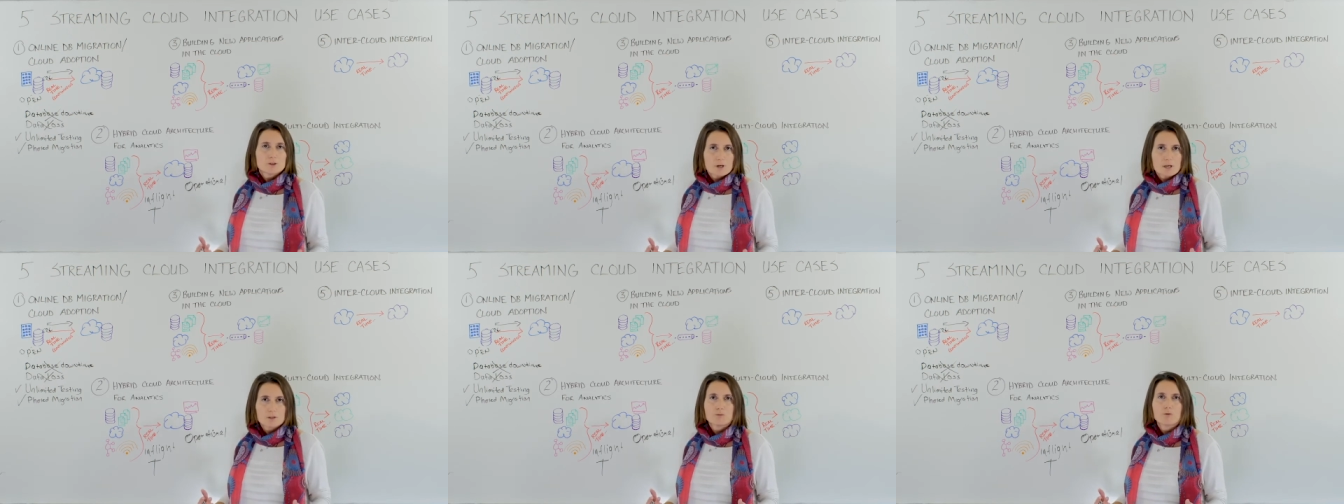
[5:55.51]

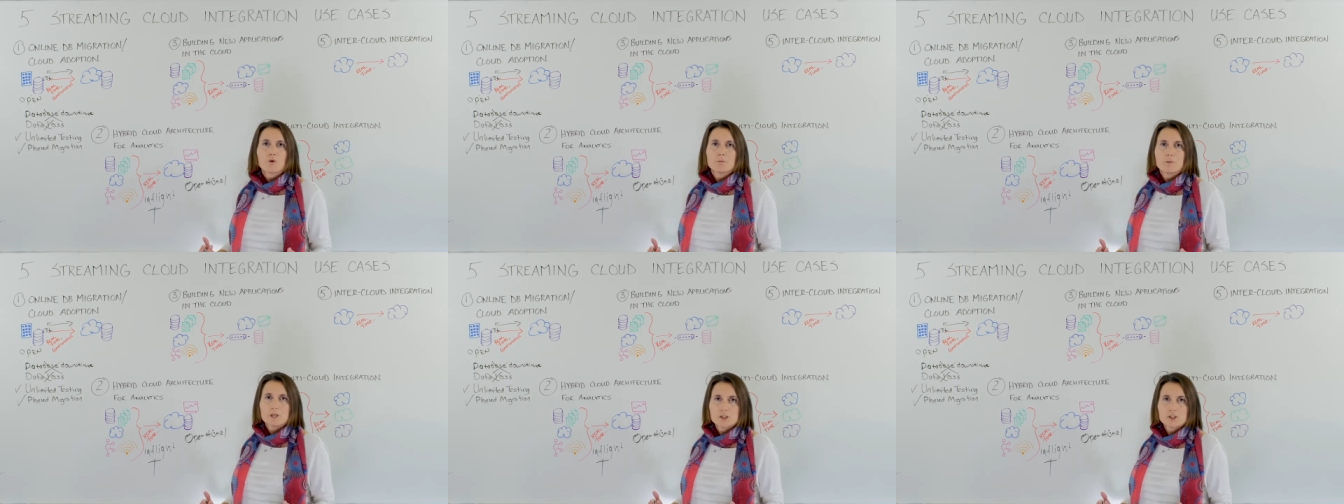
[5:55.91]

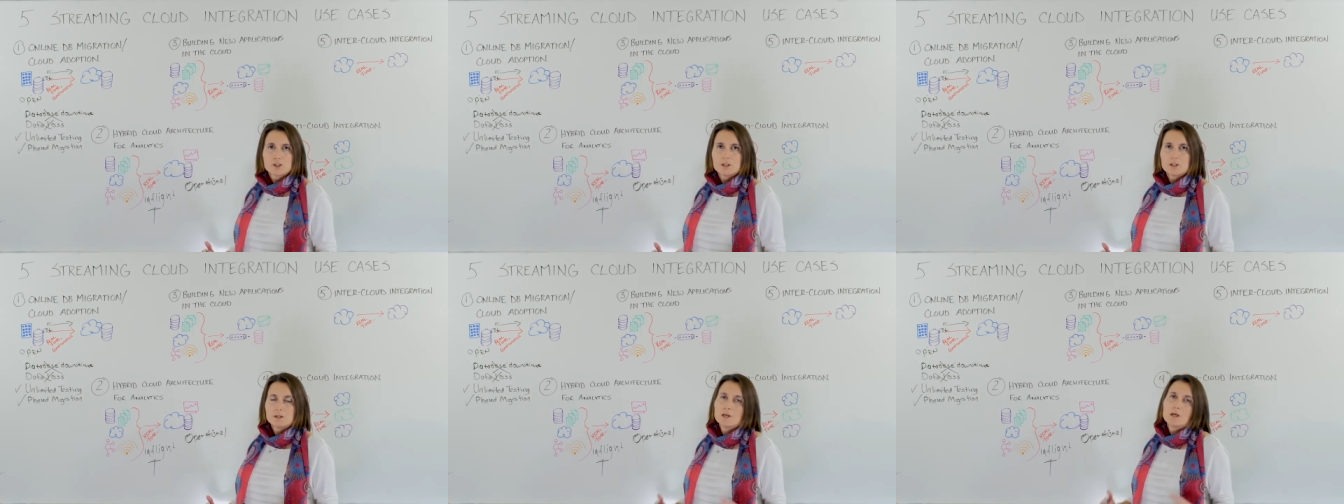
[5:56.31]

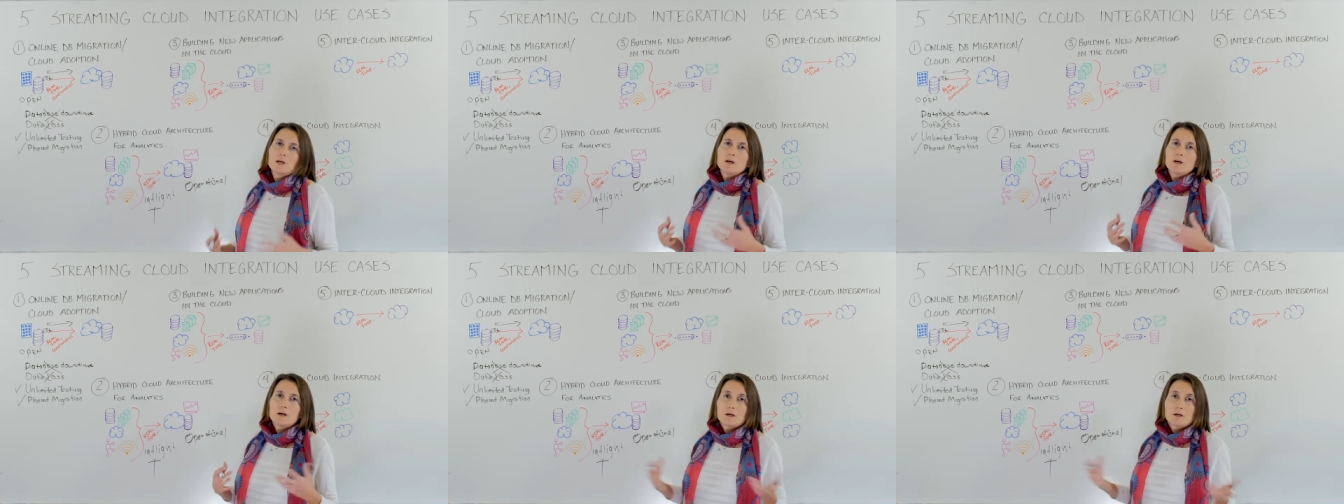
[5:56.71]
transformation
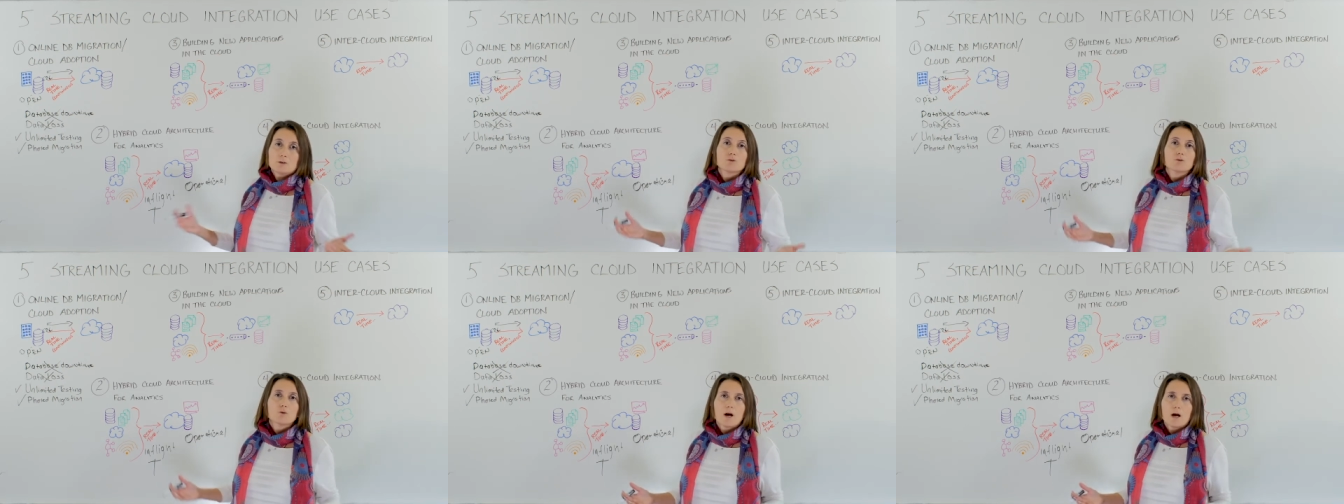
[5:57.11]
uh,
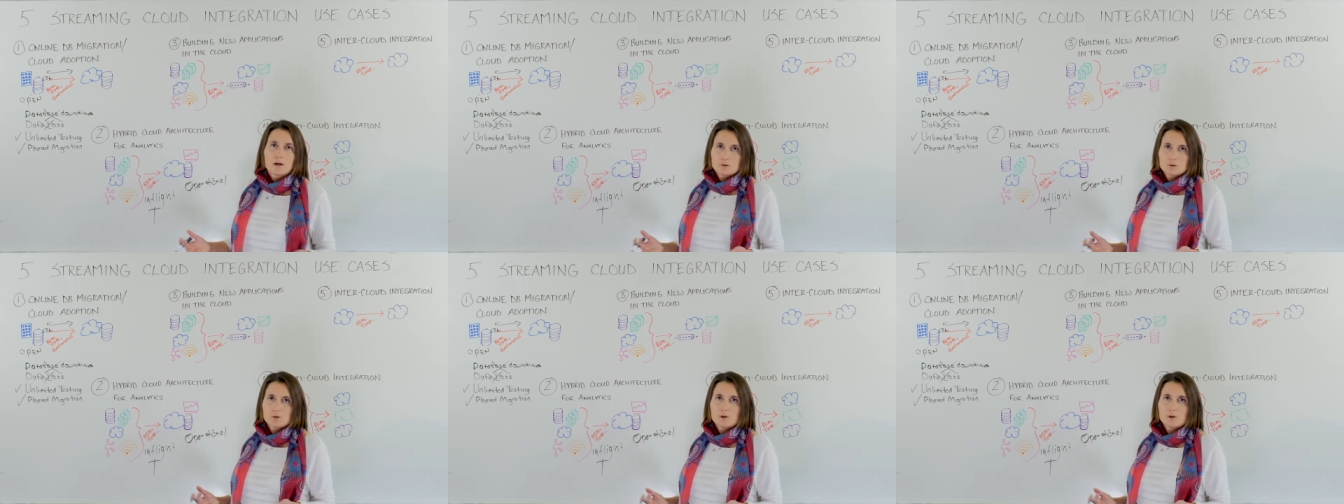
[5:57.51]
throughout your